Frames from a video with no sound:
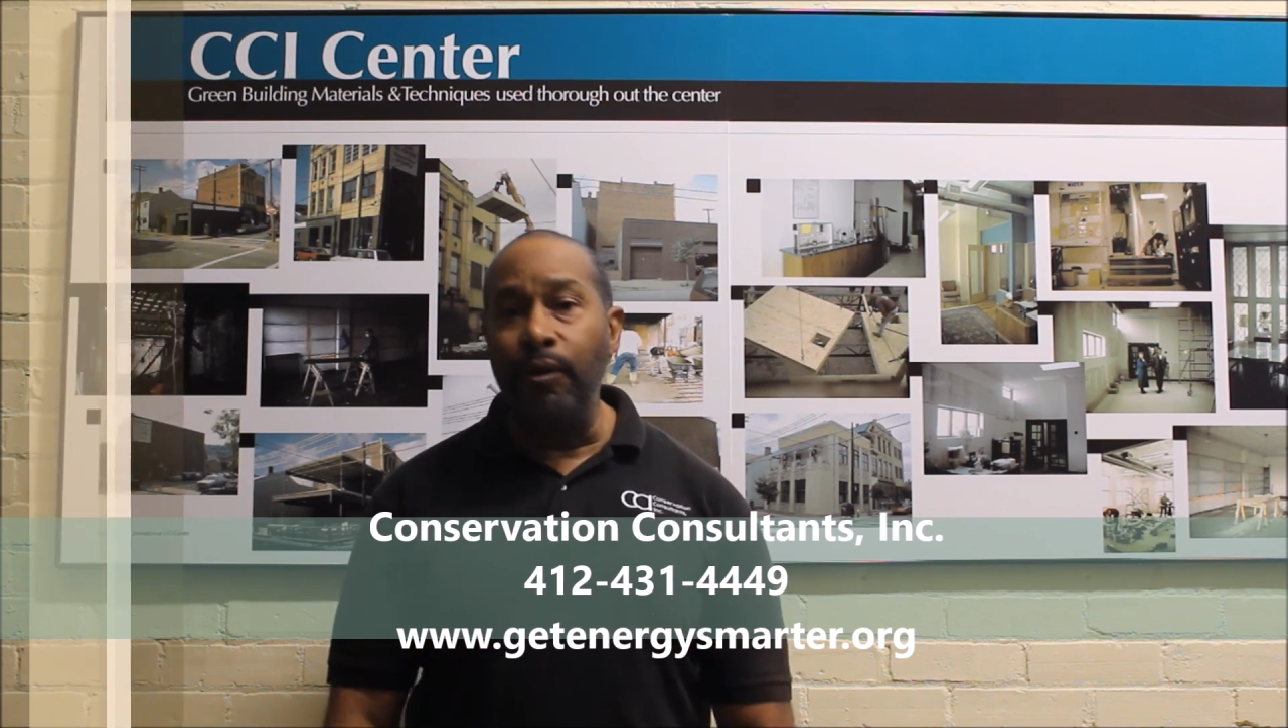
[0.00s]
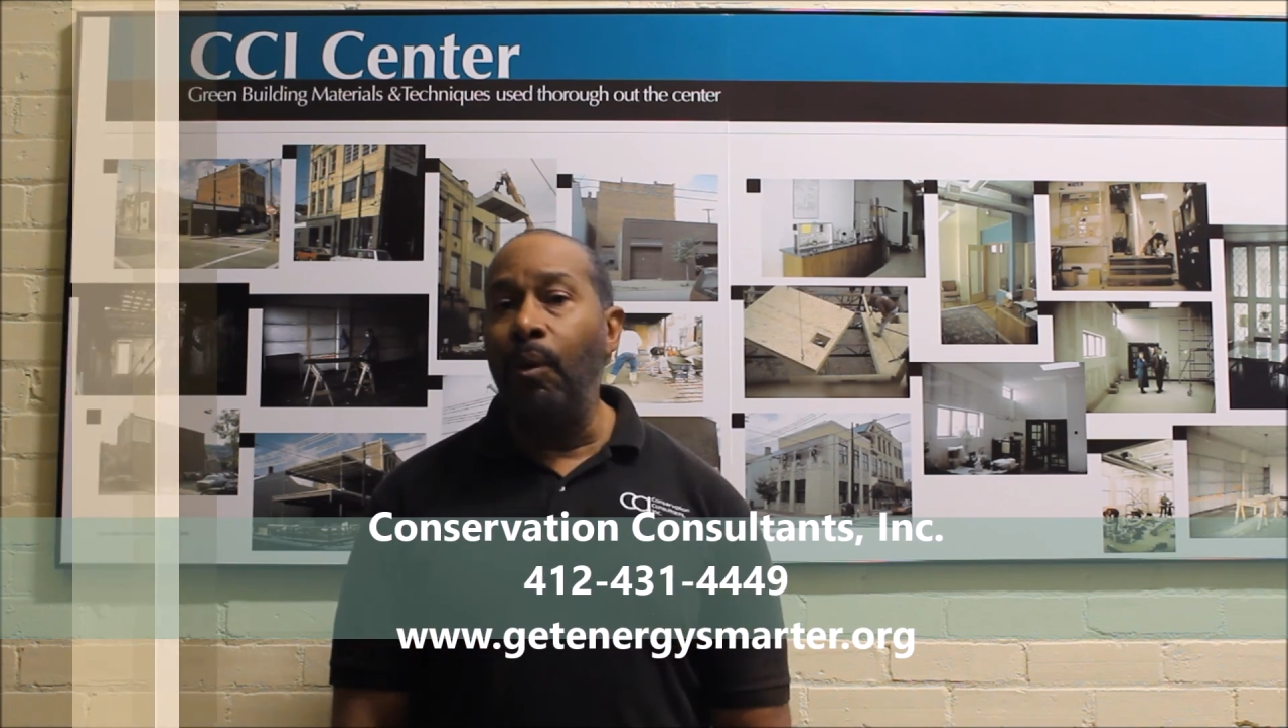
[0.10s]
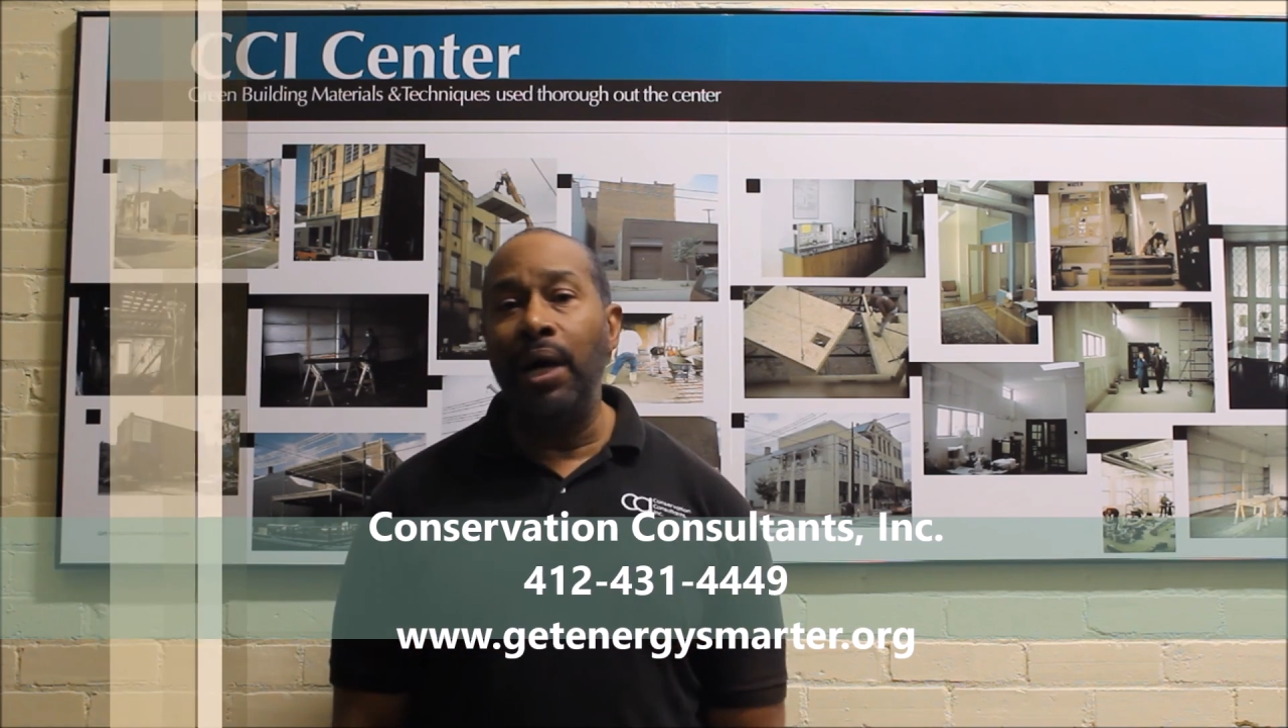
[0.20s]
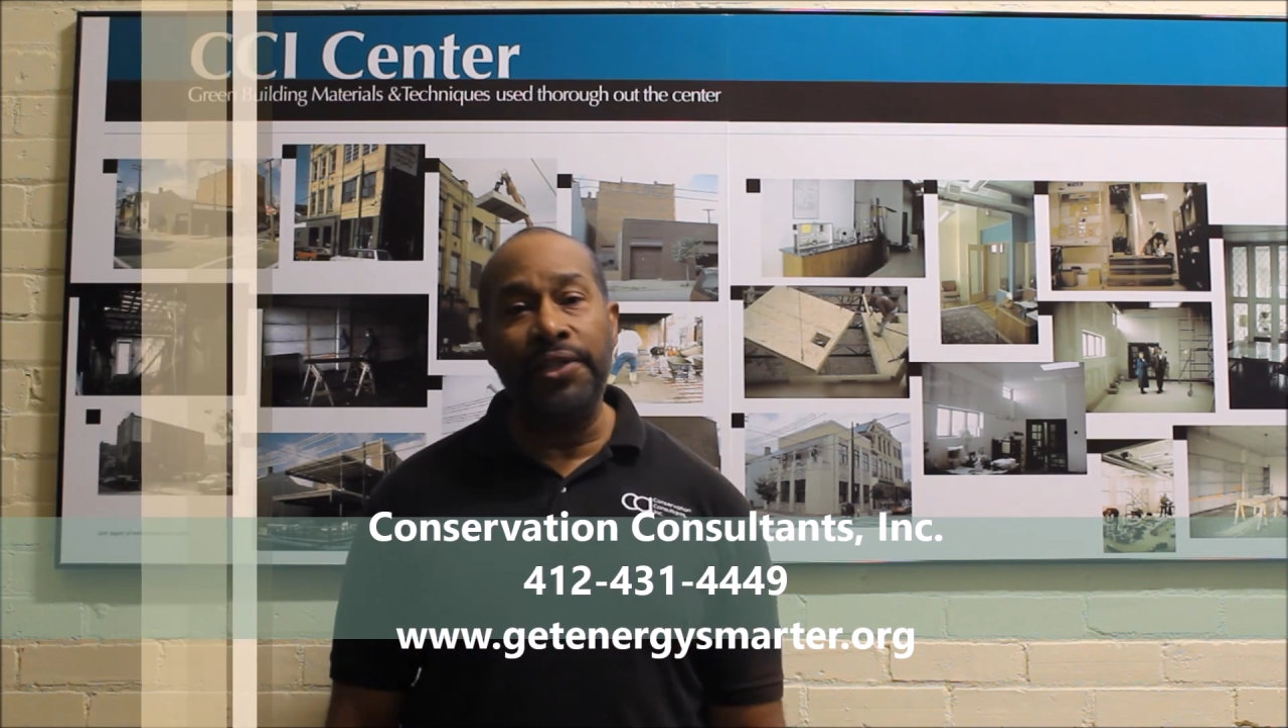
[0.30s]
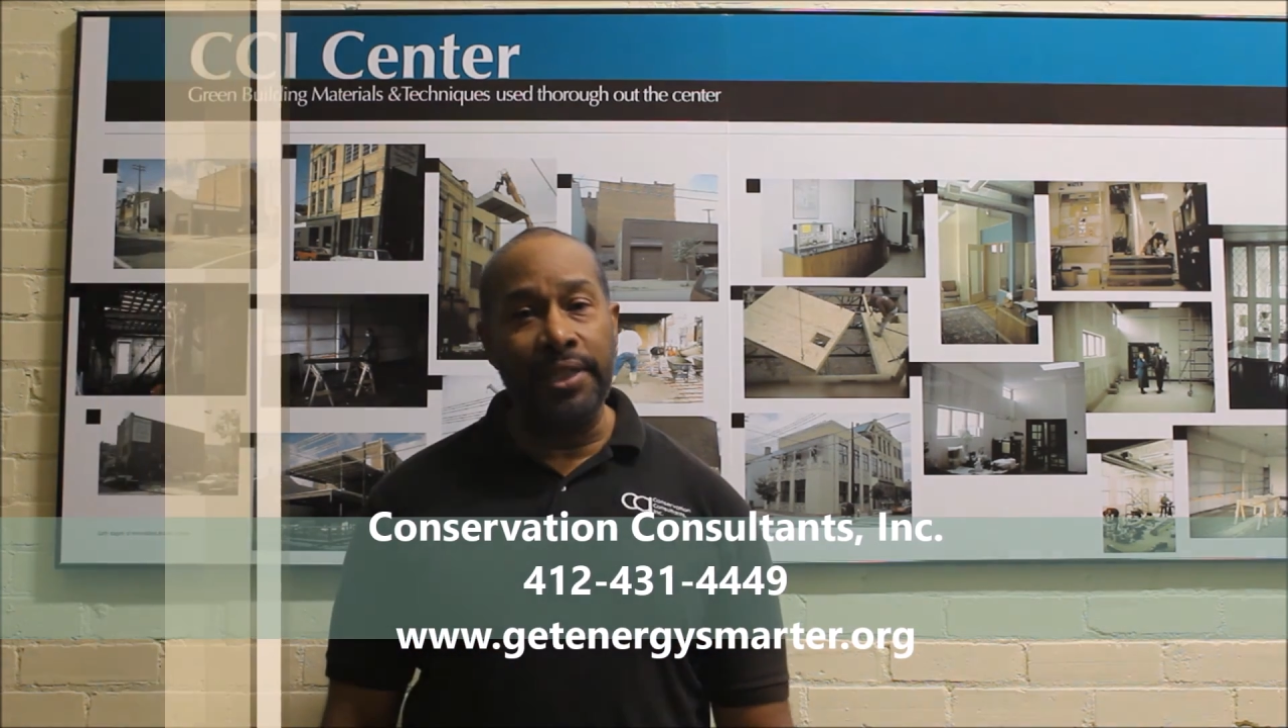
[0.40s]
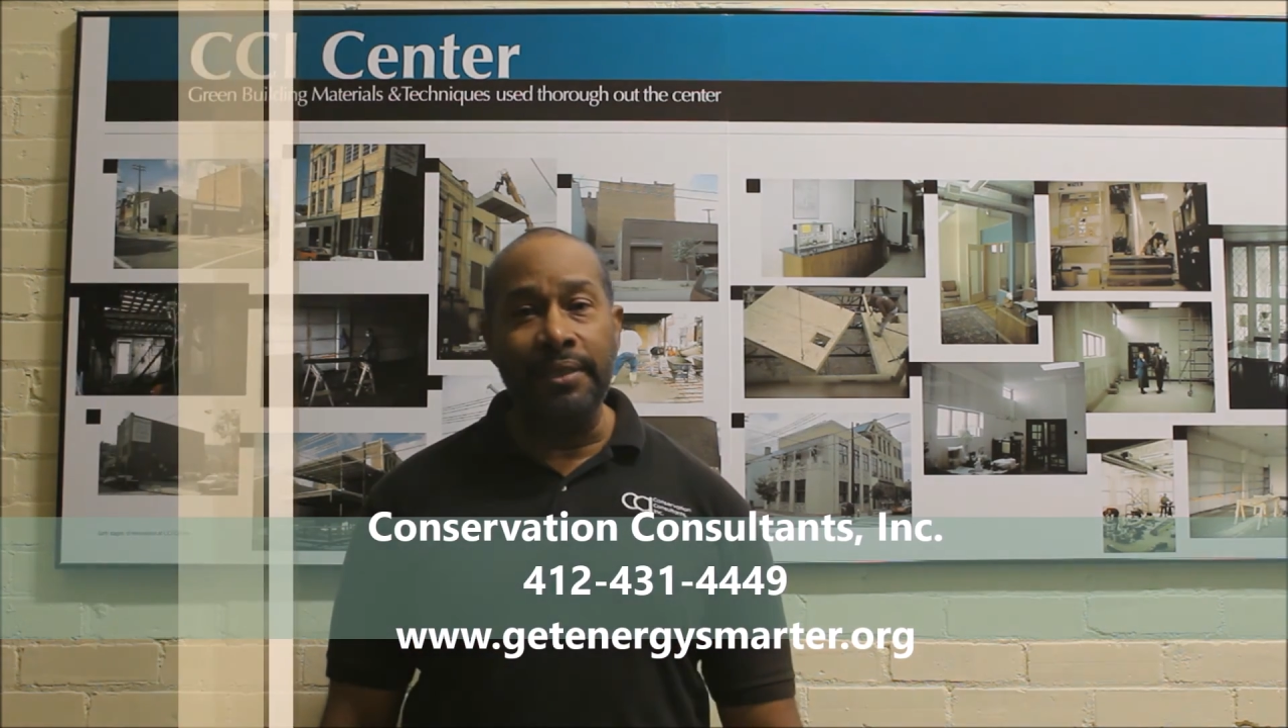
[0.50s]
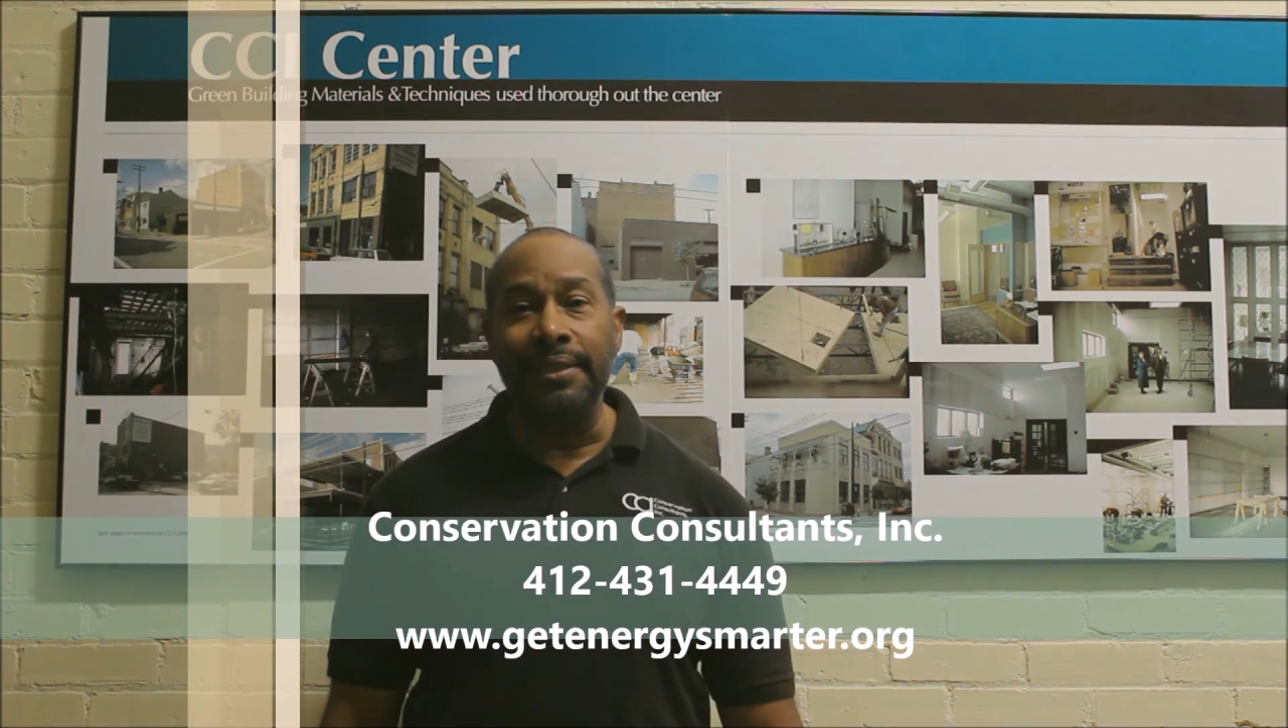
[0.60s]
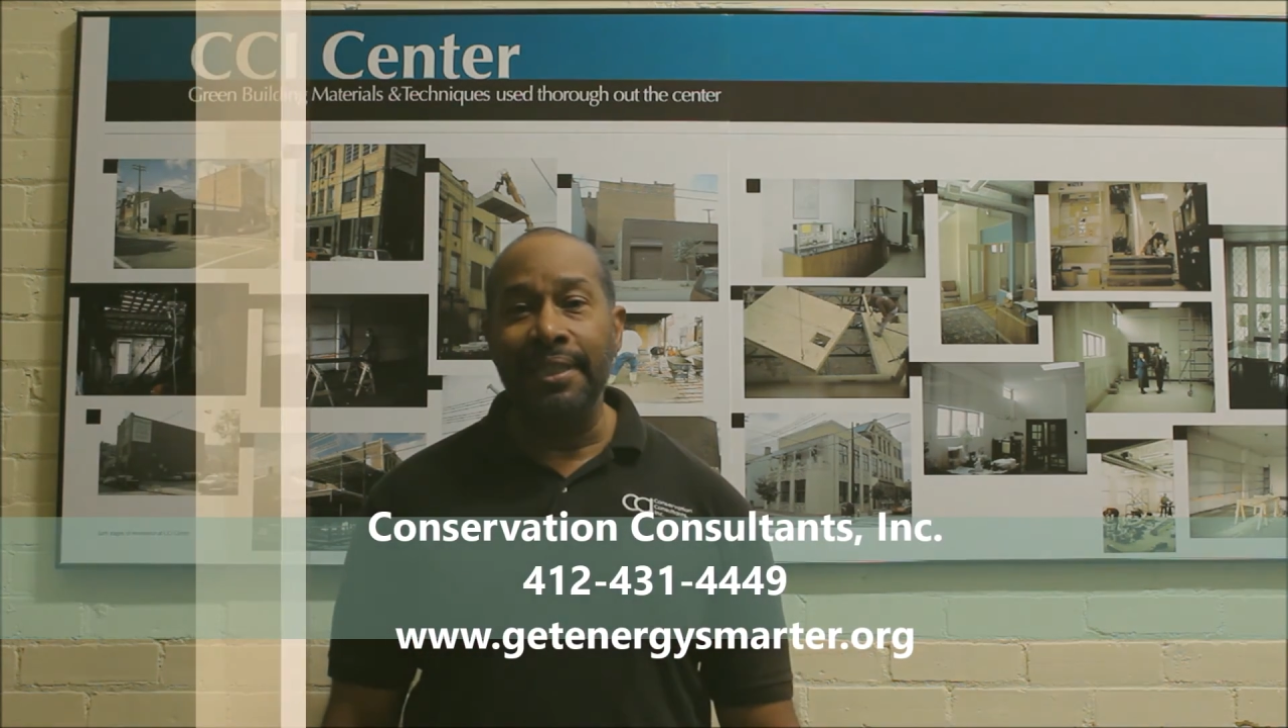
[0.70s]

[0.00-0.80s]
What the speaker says: watching.